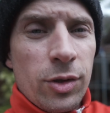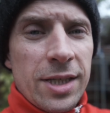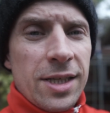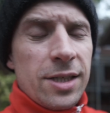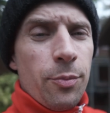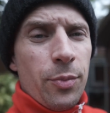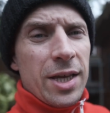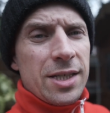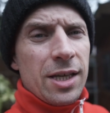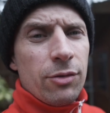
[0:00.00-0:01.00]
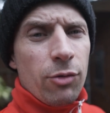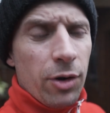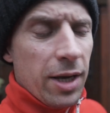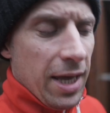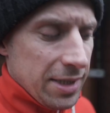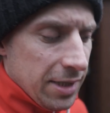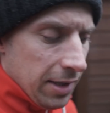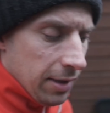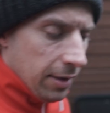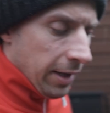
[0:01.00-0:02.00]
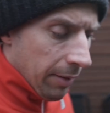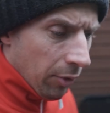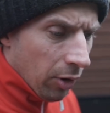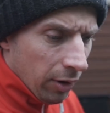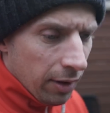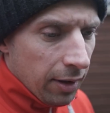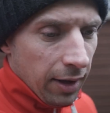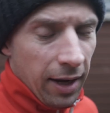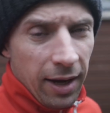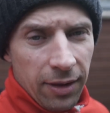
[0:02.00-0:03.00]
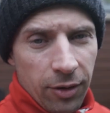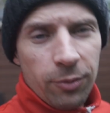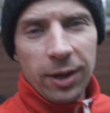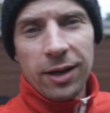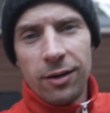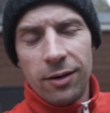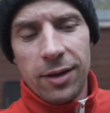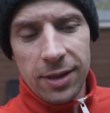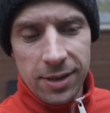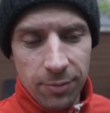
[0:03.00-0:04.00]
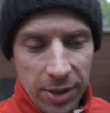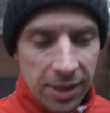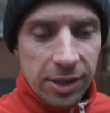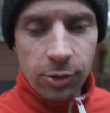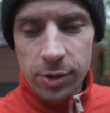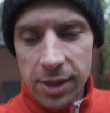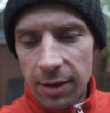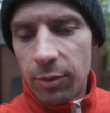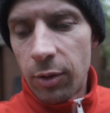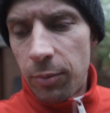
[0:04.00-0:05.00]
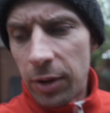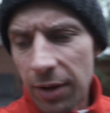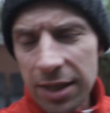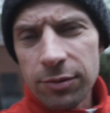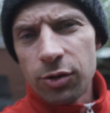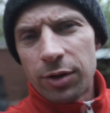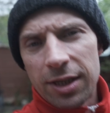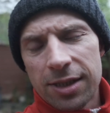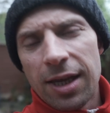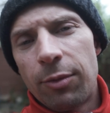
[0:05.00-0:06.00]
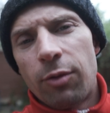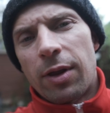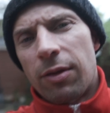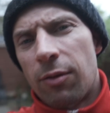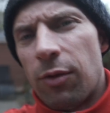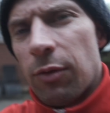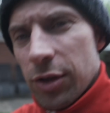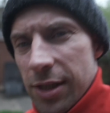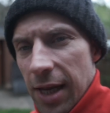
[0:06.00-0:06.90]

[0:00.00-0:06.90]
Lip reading: this is a basic Ronin SC gimbal, and oh my god, it makes it so stable. But the lens was already stable when we were just